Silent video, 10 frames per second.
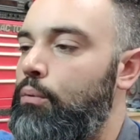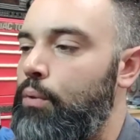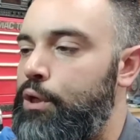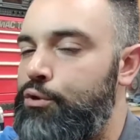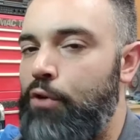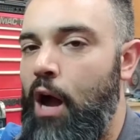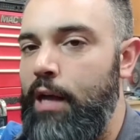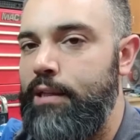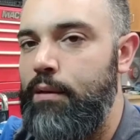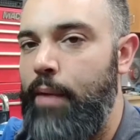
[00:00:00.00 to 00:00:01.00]
we draw
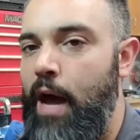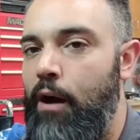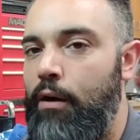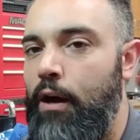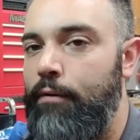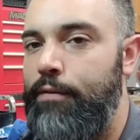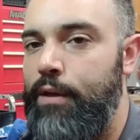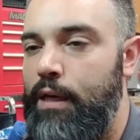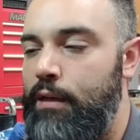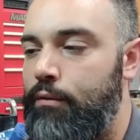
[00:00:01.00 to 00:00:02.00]
some out of
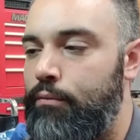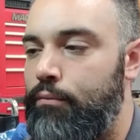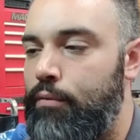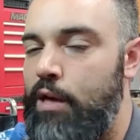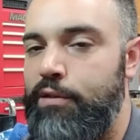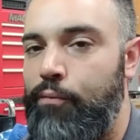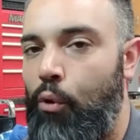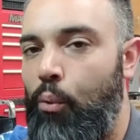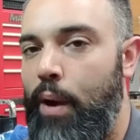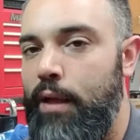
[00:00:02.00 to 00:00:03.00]
the
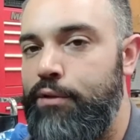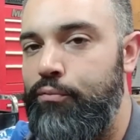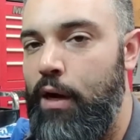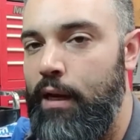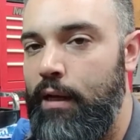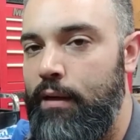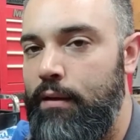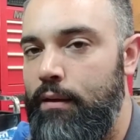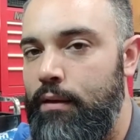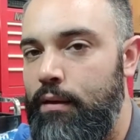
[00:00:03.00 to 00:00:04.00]
reservoir while it's running,
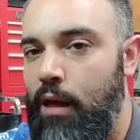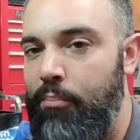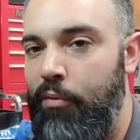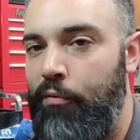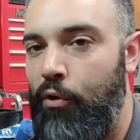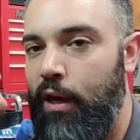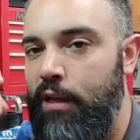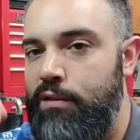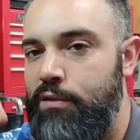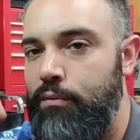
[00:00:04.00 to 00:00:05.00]
and before it
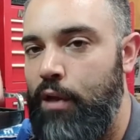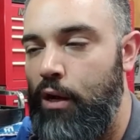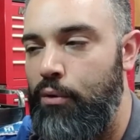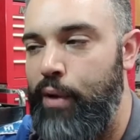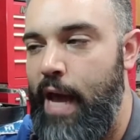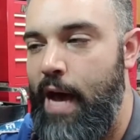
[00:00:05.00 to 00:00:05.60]
gets too low, we